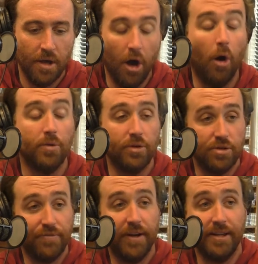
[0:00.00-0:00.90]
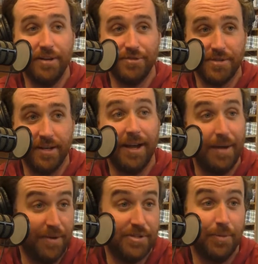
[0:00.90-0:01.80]
Oh, don't you find it interesting?
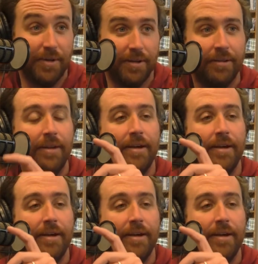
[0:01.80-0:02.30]
I bet you will.